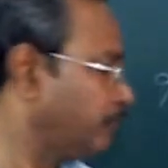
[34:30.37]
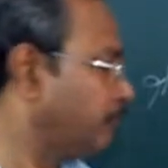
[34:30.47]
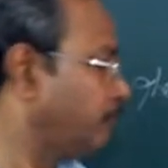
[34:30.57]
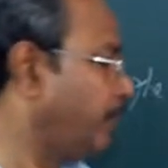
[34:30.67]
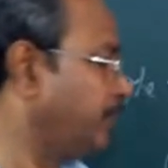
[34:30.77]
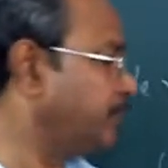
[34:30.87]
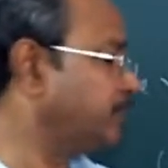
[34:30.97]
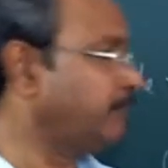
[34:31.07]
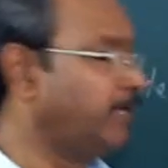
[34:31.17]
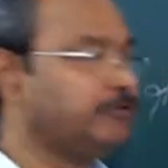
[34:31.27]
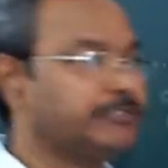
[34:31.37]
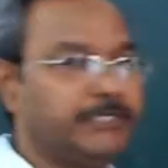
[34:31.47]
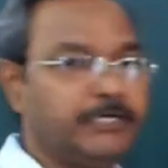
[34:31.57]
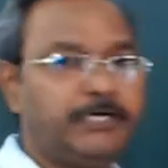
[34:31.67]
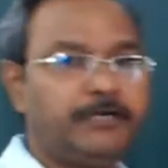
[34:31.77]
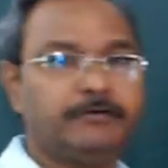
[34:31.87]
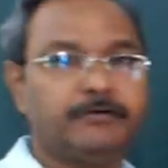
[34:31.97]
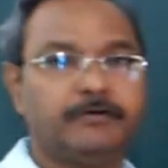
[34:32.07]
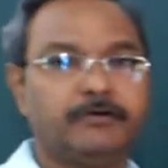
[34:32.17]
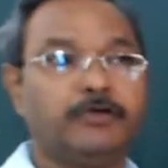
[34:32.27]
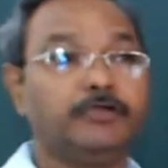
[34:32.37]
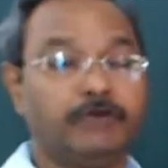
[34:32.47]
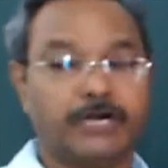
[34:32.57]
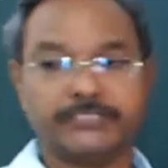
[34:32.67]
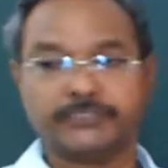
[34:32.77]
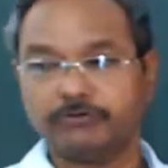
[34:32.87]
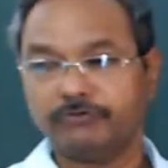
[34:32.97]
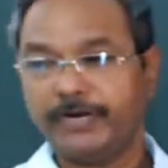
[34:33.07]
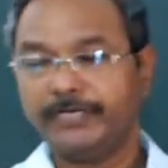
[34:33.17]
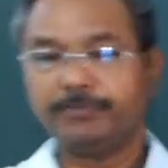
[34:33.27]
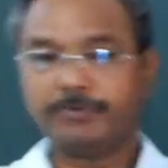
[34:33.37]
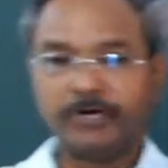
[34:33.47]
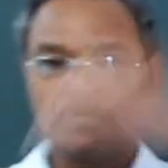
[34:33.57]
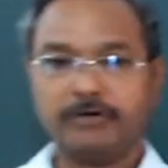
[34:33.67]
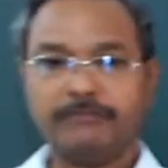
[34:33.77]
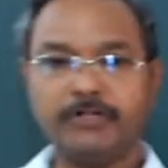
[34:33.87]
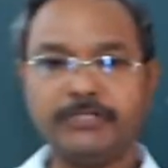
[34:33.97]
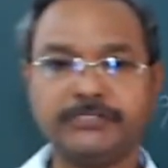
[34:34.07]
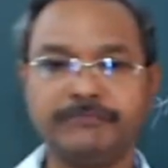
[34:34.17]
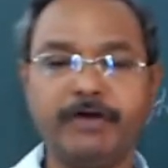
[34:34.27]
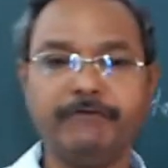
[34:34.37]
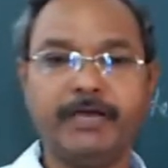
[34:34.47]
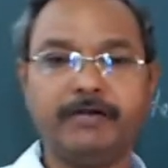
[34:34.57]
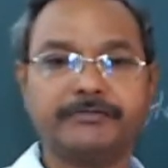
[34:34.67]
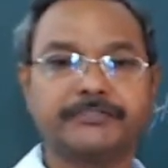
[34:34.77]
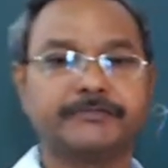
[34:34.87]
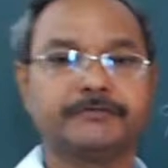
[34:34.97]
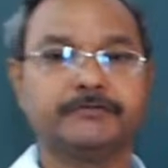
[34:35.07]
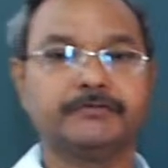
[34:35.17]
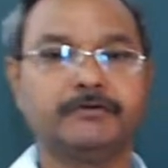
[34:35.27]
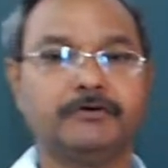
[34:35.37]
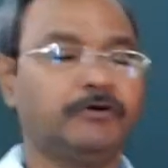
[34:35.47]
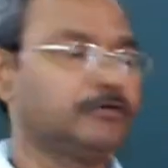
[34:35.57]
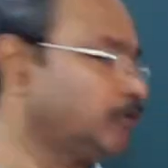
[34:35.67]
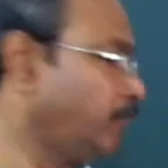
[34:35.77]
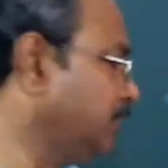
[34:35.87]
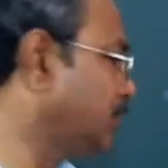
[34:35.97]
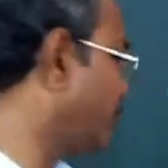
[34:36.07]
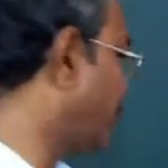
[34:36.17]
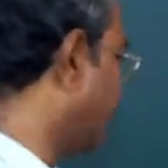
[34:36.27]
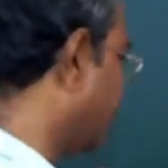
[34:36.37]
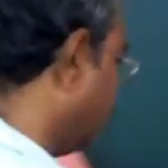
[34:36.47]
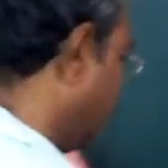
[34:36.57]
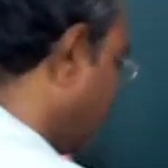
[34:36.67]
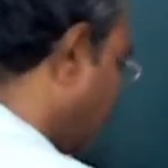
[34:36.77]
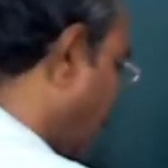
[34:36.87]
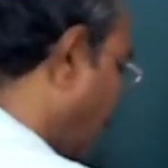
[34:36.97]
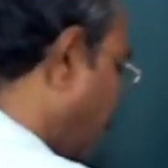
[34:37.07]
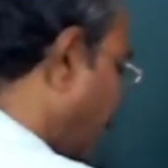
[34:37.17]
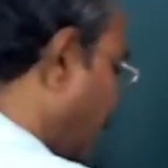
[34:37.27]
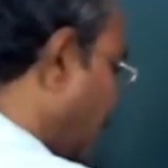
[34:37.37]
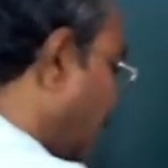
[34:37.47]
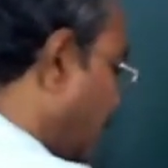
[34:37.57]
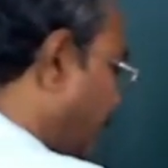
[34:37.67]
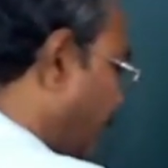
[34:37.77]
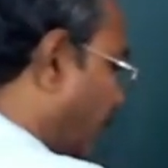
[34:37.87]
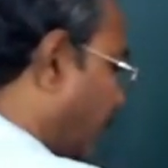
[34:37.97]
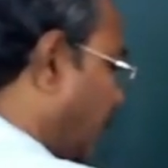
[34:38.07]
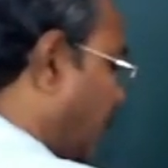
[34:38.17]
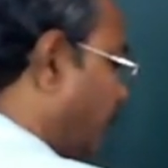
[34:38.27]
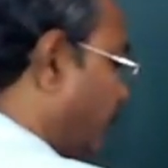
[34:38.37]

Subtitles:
5 such values here. You are asked to find the product of all these 5 values. So what is the product? Now, the product of